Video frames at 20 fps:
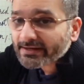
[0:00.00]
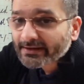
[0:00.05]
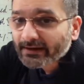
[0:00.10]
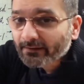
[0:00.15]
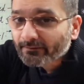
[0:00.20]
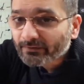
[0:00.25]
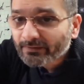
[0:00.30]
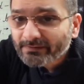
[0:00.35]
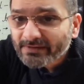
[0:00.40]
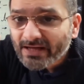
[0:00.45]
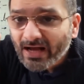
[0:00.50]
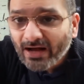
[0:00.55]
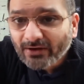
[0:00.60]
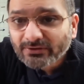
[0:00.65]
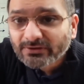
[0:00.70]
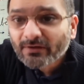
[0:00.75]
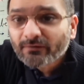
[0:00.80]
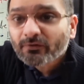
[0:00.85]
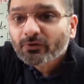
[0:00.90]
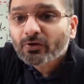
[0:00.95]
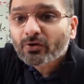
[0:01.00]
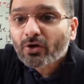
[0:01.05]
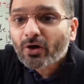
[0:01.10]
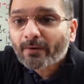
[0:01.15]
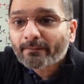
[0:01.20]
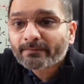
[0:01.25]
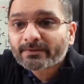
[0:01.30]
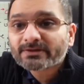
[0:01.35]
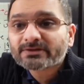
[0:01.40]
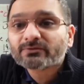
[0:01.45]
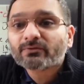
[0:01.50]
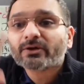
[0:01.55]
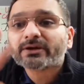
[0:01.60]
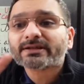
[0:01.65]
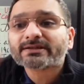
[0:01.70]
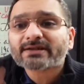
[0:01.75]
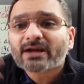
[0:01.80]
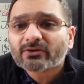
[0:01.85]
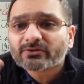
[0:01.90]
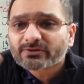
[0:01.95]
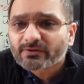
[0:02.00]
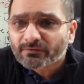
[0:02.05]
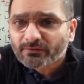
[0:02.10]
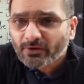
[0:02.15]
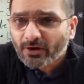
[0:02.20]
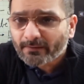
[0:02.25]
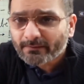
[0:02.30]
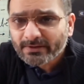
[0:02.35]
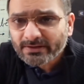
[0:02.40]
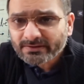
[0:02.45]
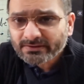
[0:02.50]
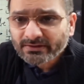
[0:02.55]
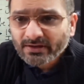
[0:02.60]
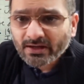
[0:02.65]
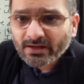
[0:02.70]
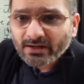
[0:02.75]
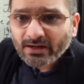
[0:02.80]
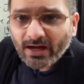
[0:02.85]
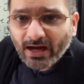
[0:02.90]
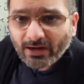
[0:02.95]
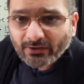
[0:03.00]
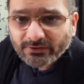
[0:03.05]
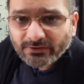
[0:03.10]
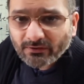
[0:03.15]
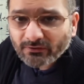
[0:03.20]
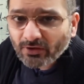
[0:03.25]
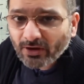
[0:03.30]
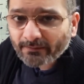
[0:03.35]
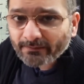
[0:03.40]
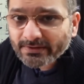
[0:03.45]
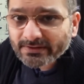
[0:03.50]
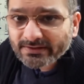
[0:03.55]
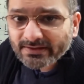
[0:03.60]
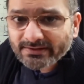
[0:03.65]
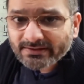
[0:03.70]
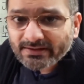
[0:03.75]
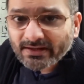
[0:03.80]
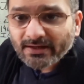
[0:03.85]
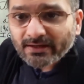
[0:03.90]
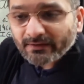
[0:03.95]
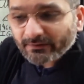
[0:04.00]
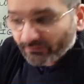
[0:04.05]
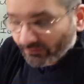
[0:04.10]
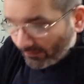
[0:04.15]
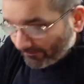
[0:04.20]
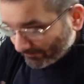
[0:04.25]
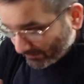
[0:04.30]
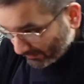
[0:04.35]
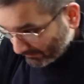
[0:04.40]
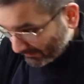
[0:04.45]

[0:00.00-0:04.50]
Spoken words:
come from the House of Commons. What is House of Commons? House of Commons is from